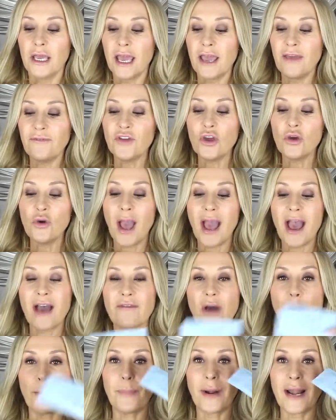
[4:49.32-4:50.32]
If you
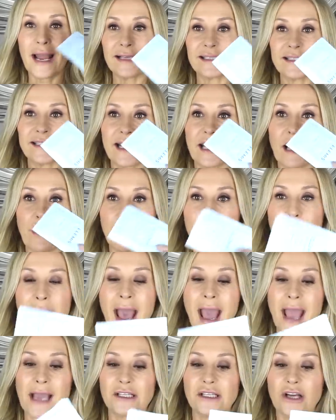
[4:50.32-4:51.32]
have a
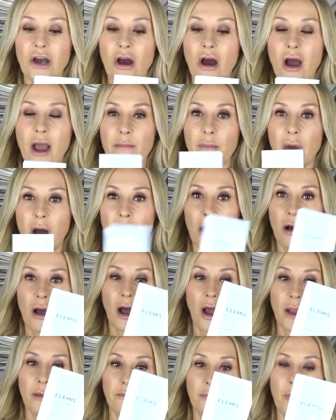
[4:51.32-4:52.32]
plastic-backed
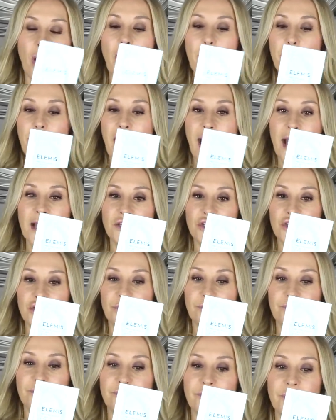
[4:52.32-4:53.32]
eye
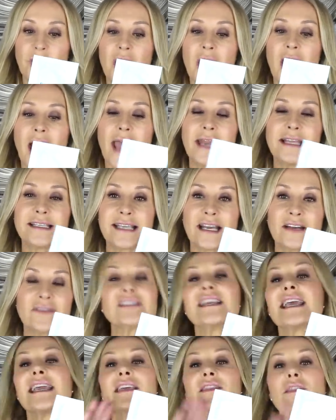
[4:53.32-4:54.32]
patch, and instead
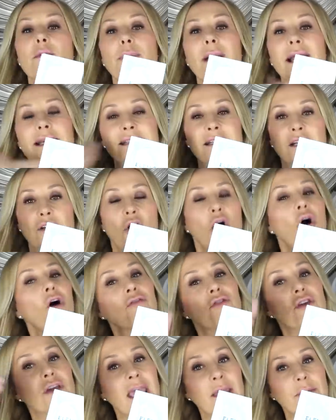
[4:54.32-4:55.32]
of taking the plastic
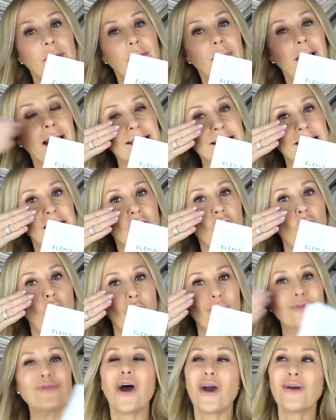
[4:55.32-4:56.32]
off, you keep the plastic
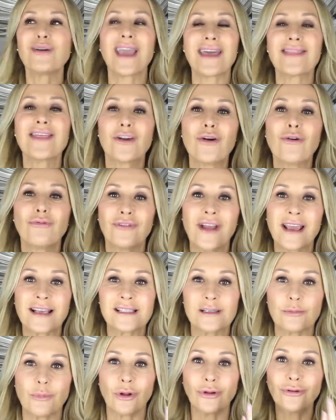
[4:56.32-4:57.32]
on, okay, they're not
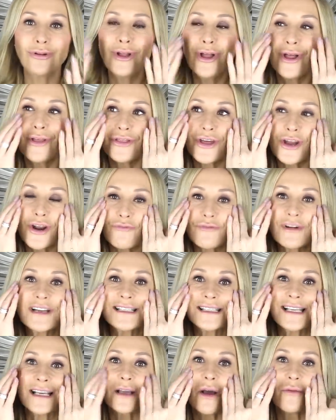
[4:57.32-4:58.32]
flexible, they don't
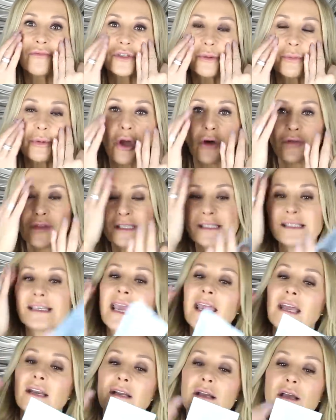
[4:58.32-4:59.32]
really sit comfortably on the
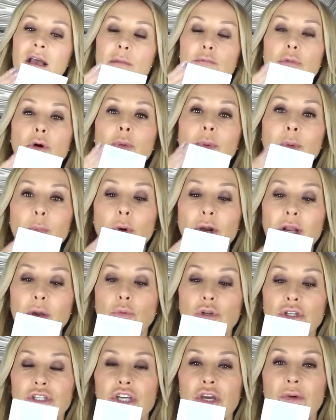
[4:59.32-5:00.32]
skin, but what
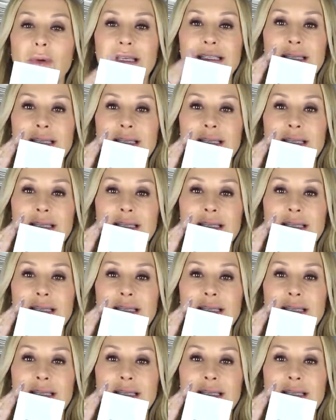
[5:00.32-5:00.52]
it will do